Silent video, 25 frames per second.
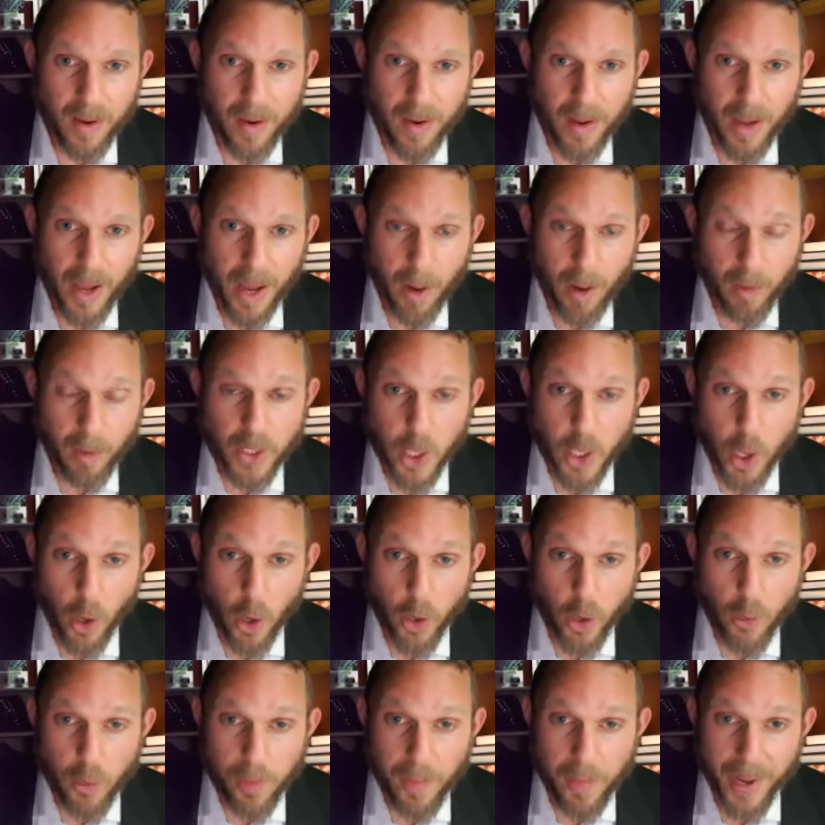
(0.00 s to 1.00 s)
I was going
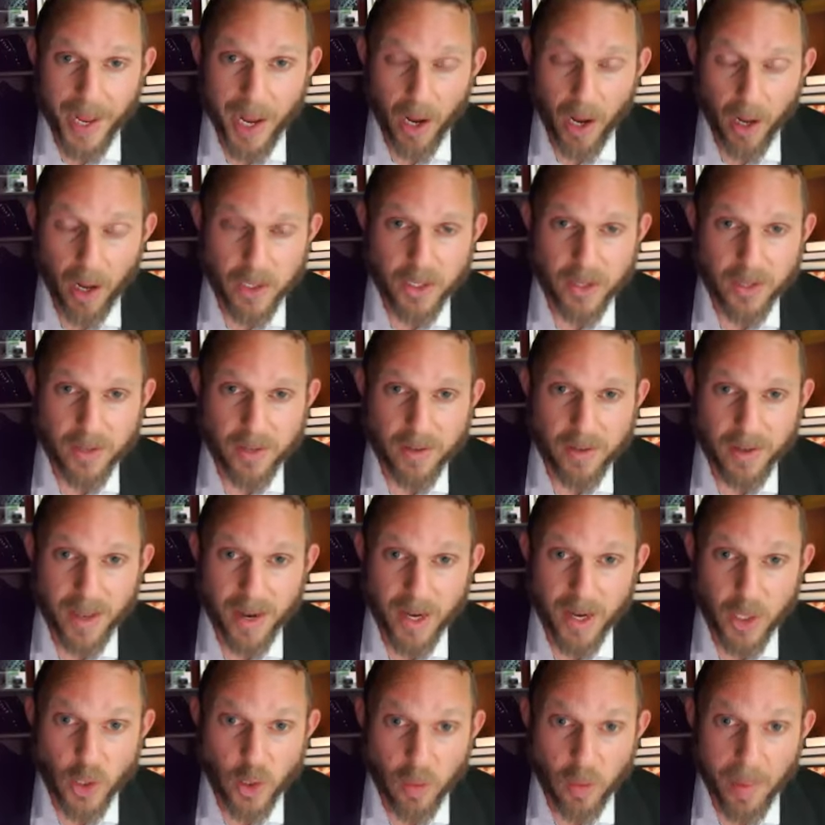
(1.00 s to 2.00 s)
through my closet and I
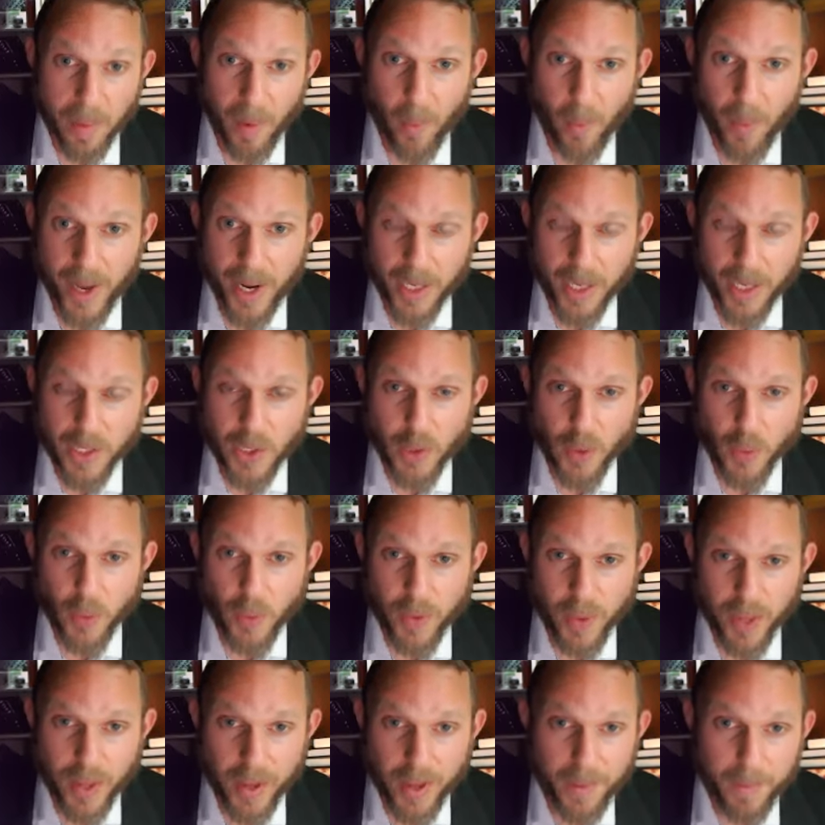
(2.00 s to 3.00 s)
saw my wedding suit
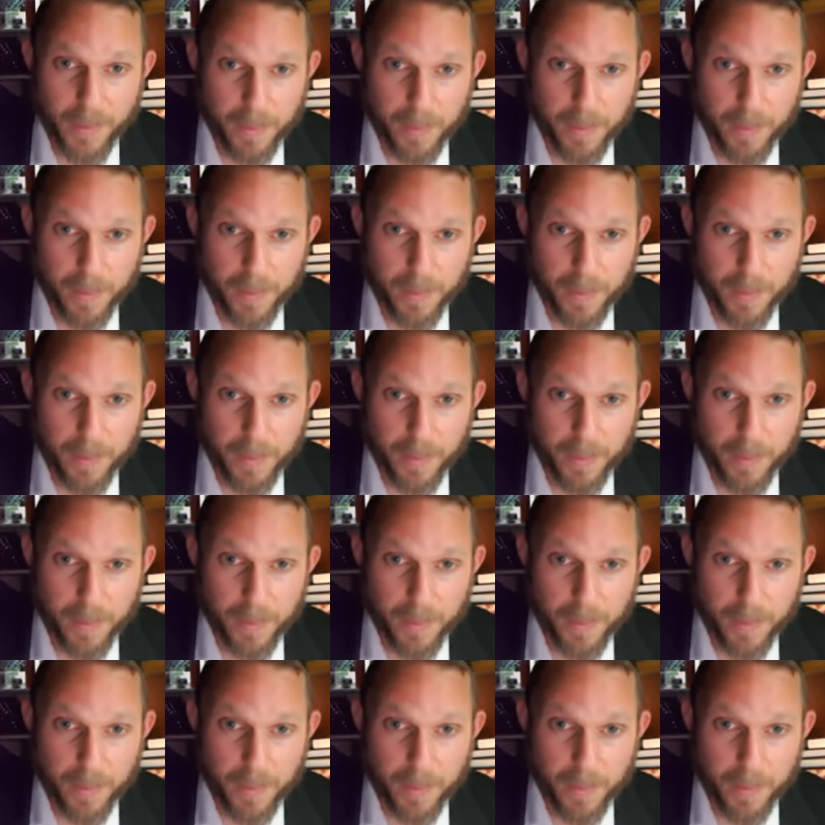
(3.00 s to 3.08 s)
there.